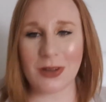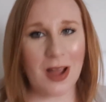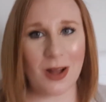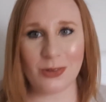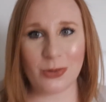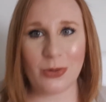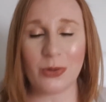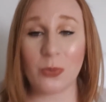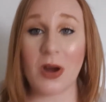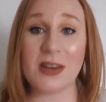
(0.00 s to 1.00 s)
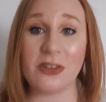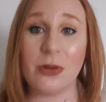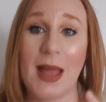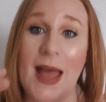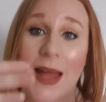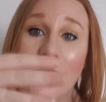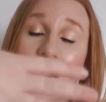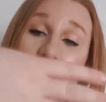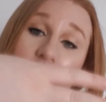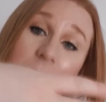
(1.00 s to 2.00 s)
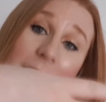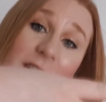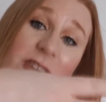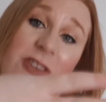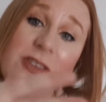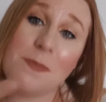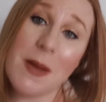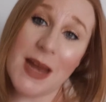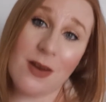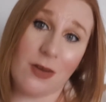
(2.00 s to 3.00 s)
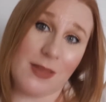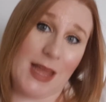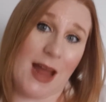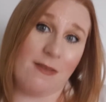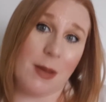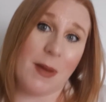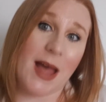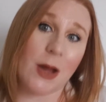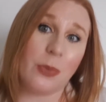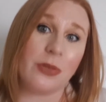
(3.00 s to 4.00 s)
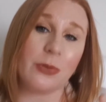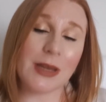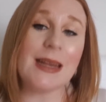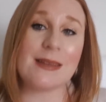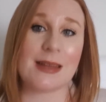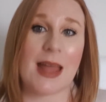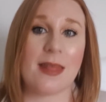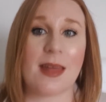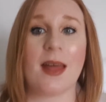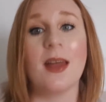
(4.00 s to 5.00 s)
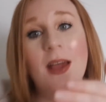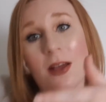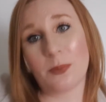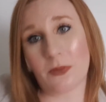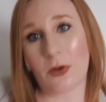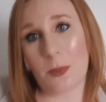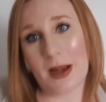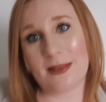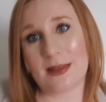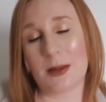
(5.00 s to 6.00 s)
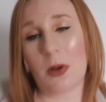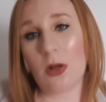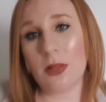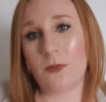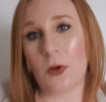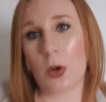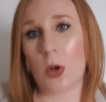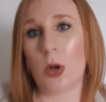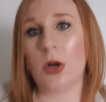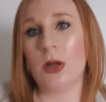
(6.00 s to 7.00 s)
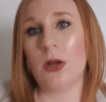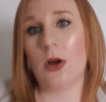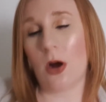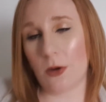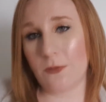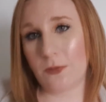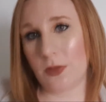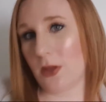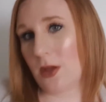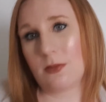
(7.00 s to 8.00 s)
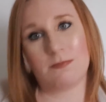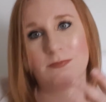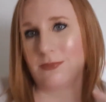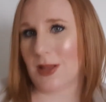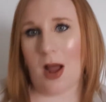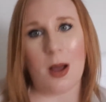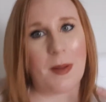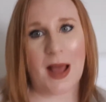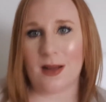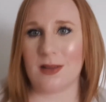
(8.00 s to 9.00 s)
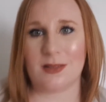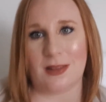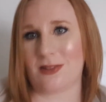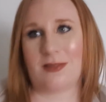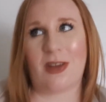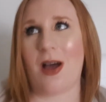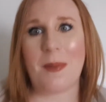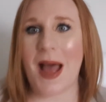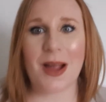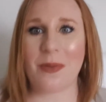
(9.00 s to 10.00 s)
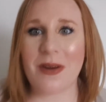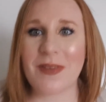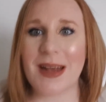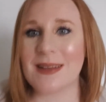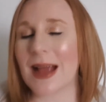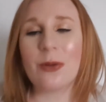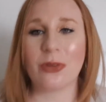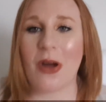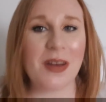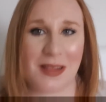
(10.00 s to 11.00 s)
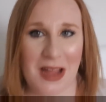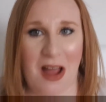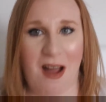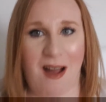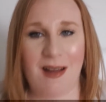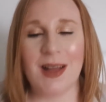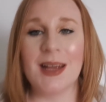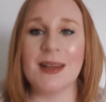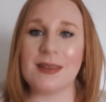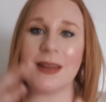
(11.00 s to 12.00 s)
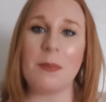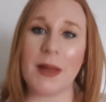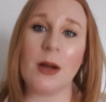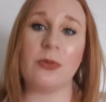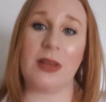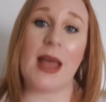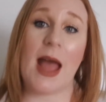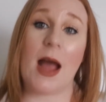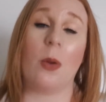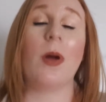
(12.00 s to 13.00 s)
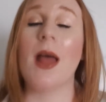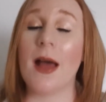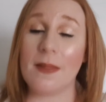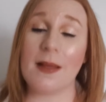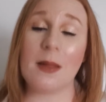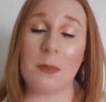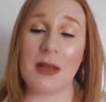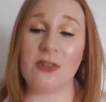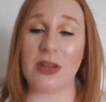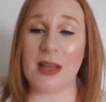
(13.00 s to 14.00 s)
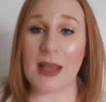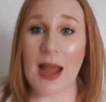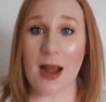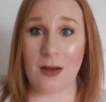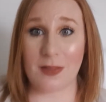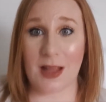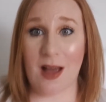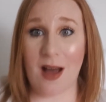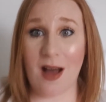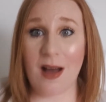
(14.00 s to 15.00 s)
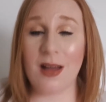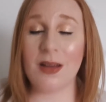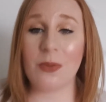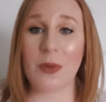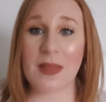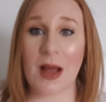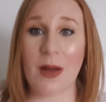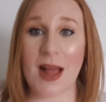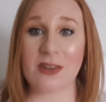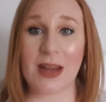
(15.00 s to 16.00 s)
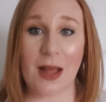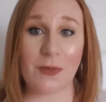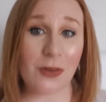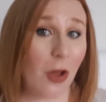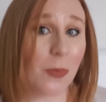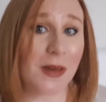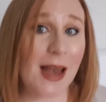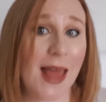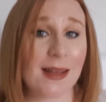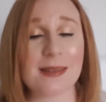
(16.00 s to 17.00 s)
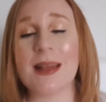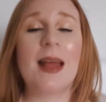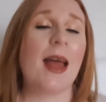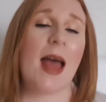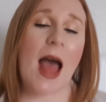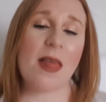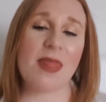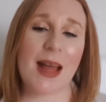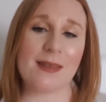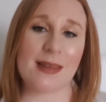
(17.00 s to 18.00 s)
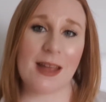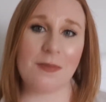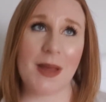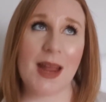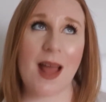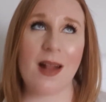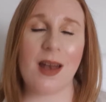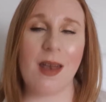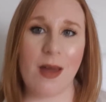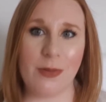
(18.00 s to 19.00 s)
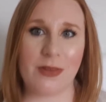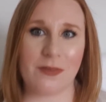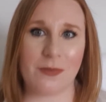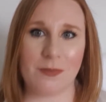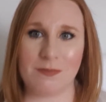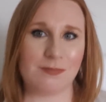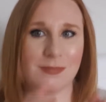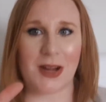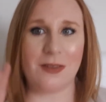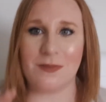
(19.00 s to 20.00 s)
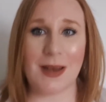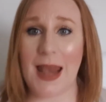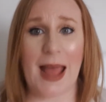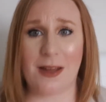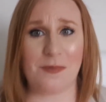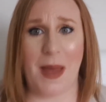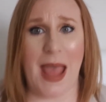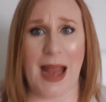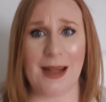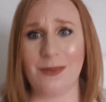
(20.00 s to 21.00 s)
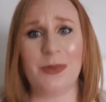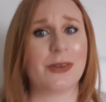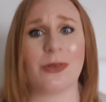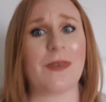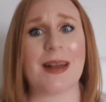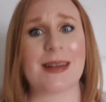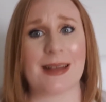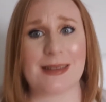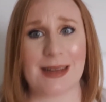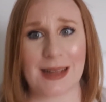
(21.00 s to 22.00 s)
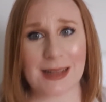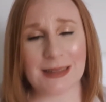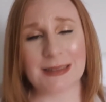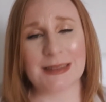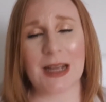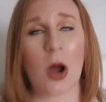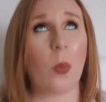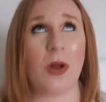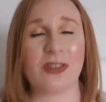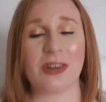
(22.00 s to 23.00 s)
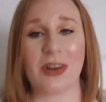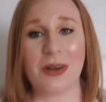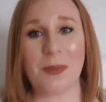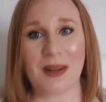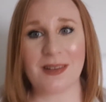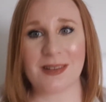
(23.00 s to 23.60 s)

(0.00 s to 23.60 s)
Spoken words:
car door as wide as you can actually spin on the carrier bag with your knees together before placing them on the floor of the car park, the tarmac, wherever it is, outside of the car, to then be able to get out. And that then means you can get out of the car without actually having to open your legs, and that saved me loads of kind of lack of pain, which was fantastic. I wish I'd known about it